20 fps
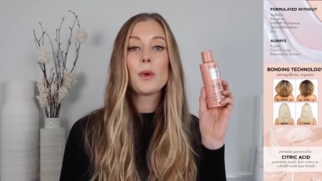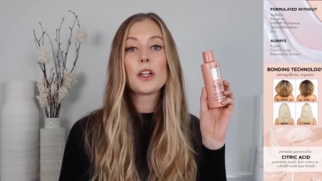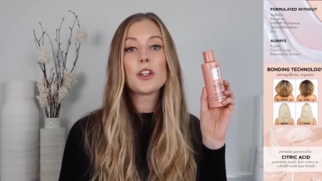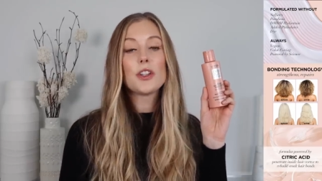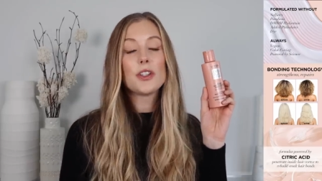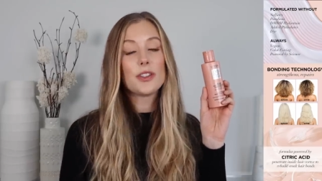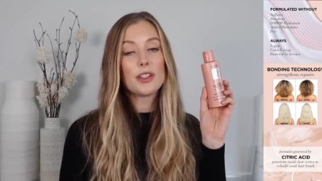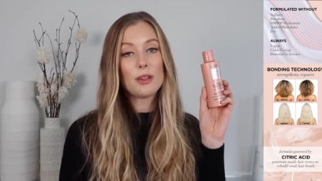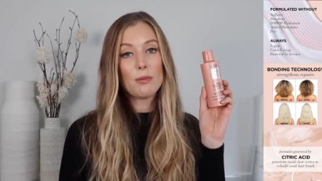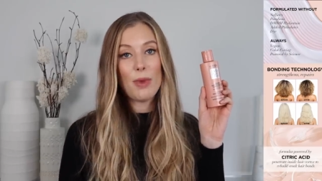
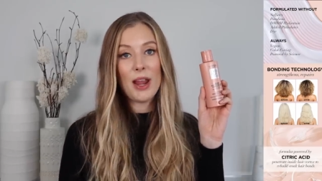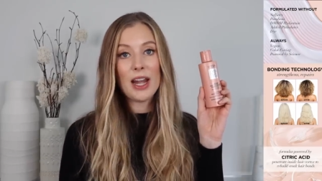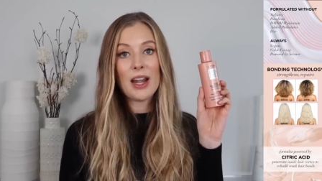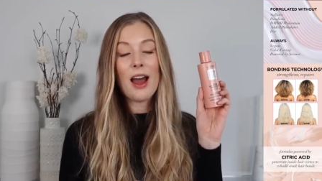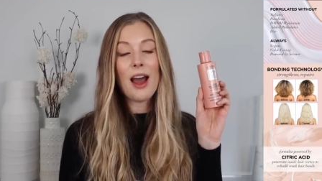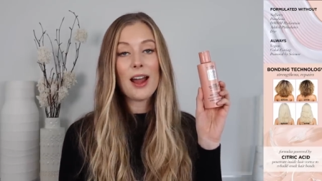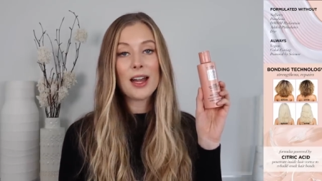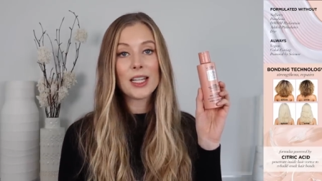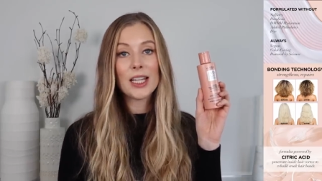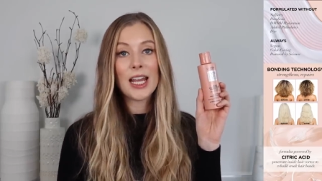which is the main
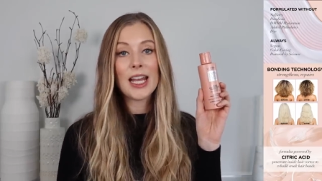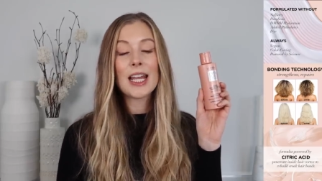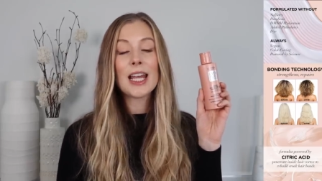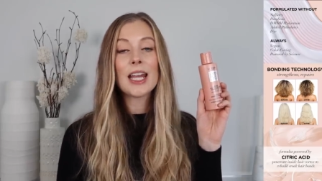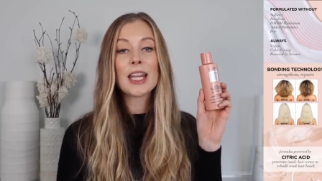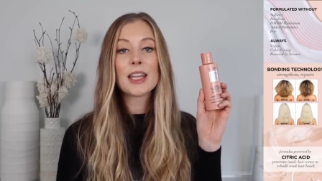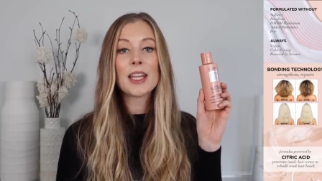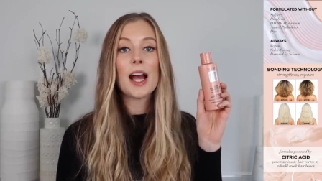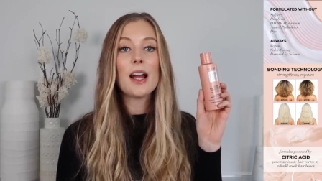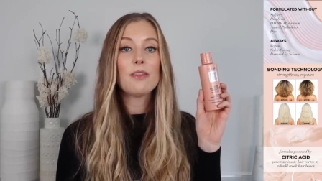highlight
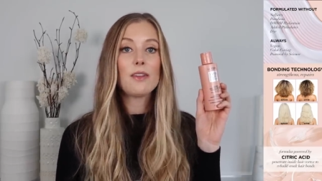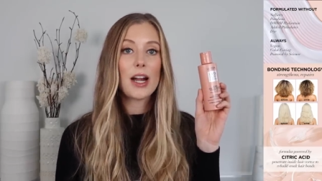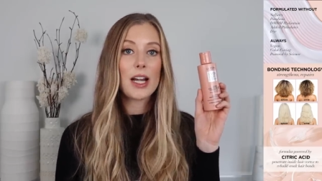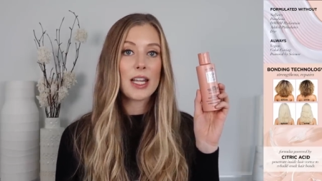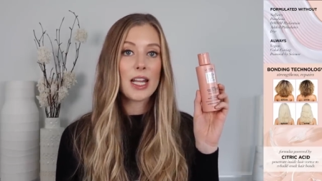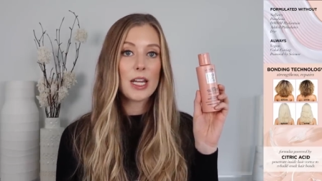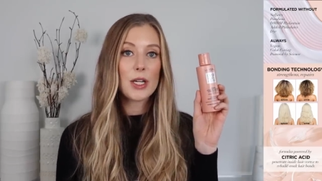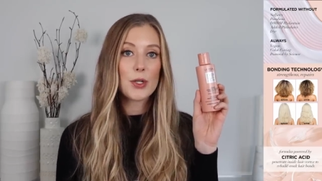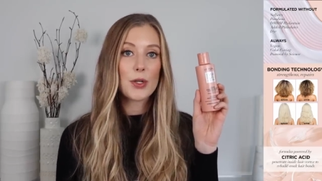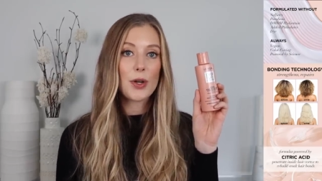in that
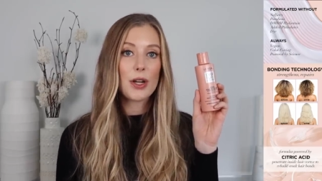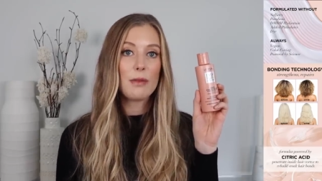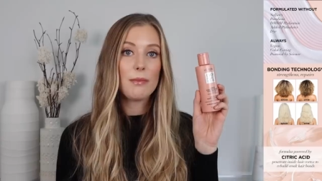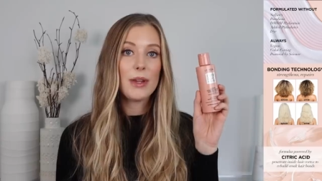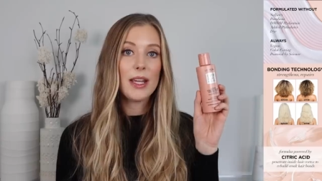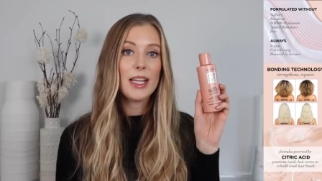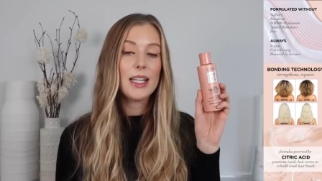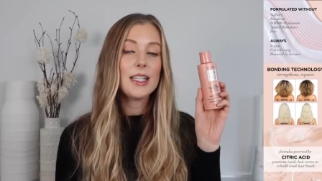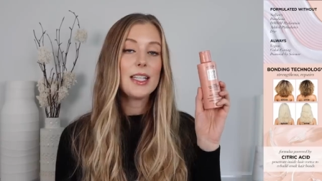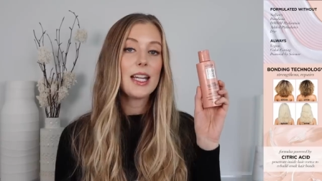Redken
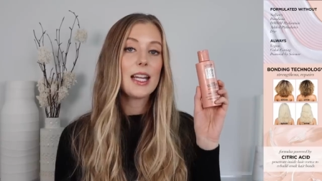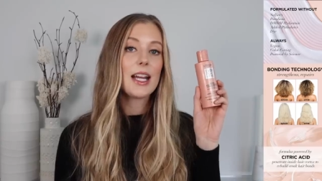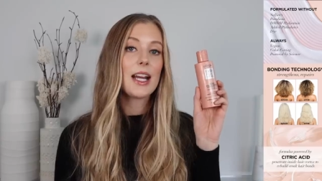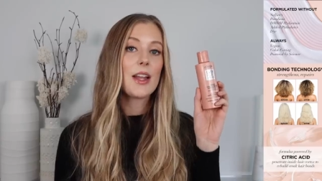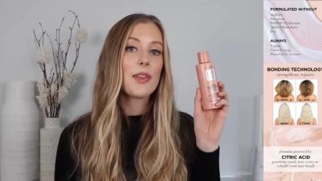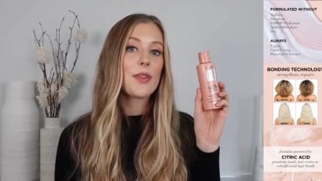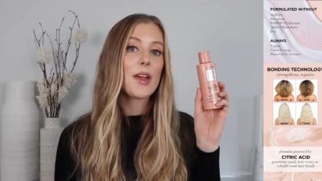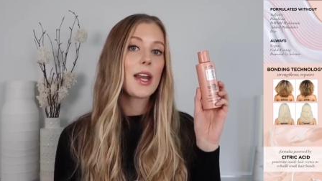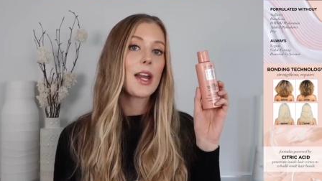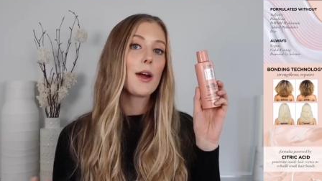treatment,
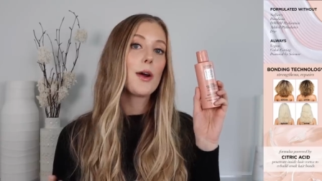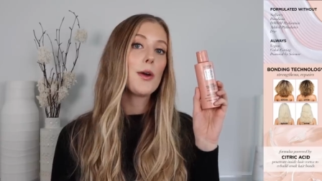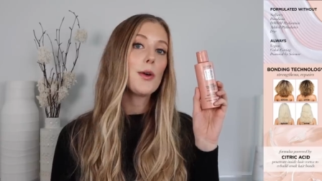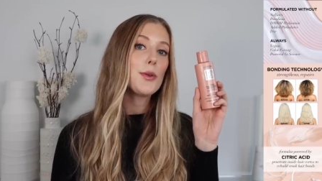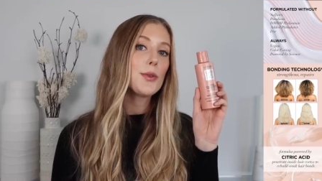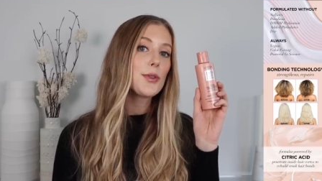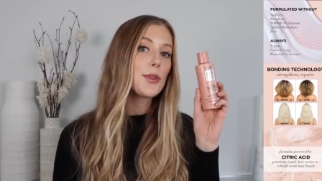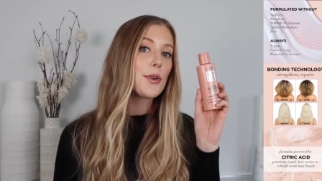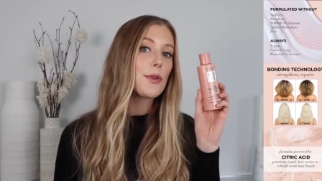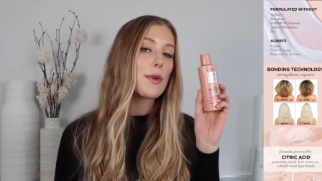and that it
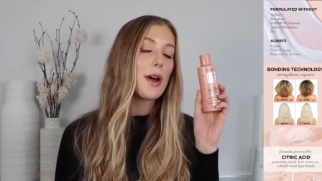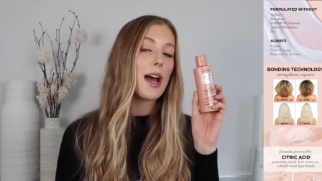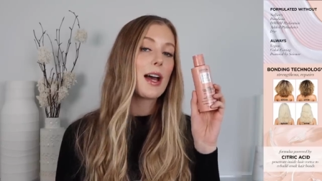also